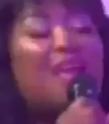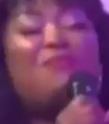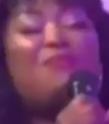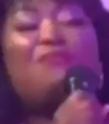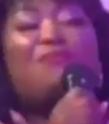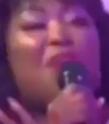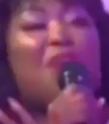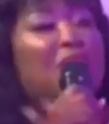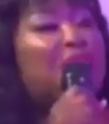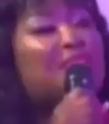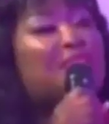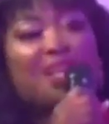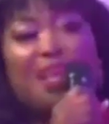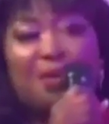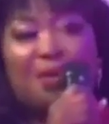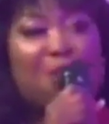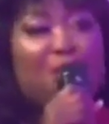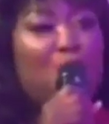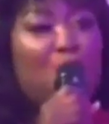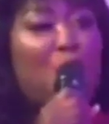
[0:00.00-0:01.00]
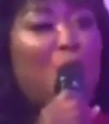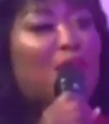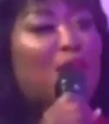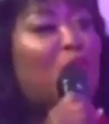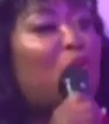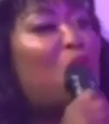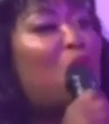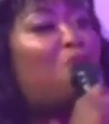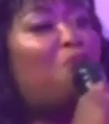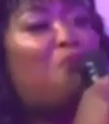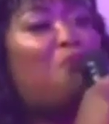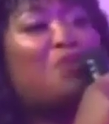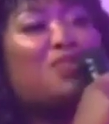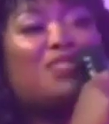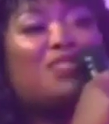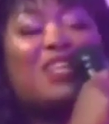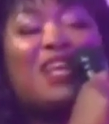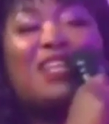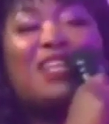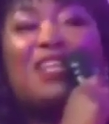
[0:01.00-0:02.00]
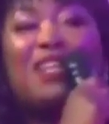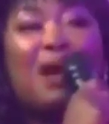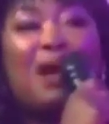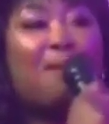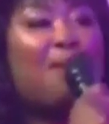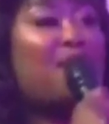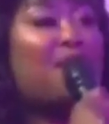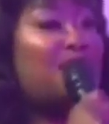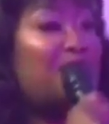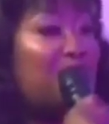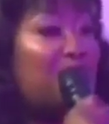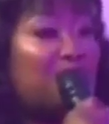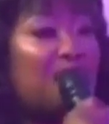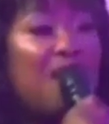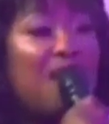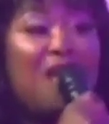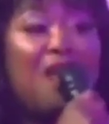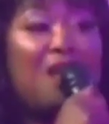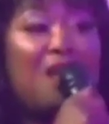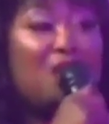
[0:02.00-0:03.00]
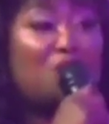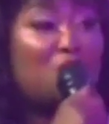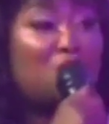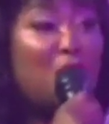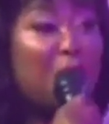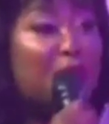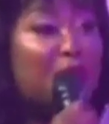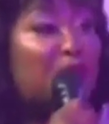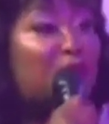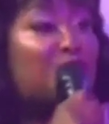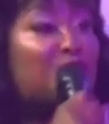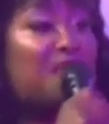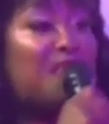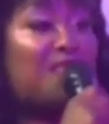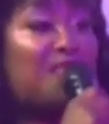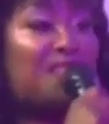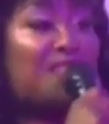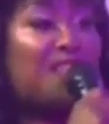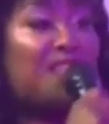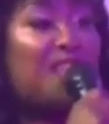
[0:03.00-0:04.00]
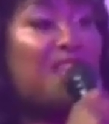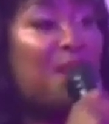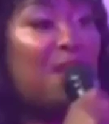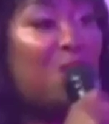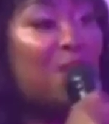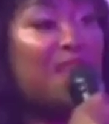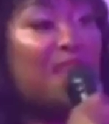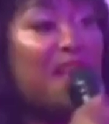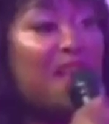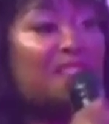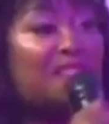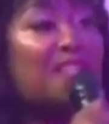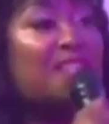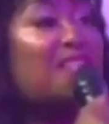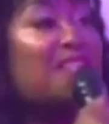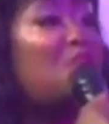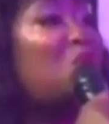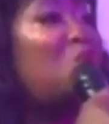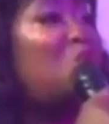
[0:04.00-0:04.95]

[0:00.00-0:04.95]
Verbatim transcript: A very terrible one called Fonsan in a metal. Sorry to say, to suddenly when accident,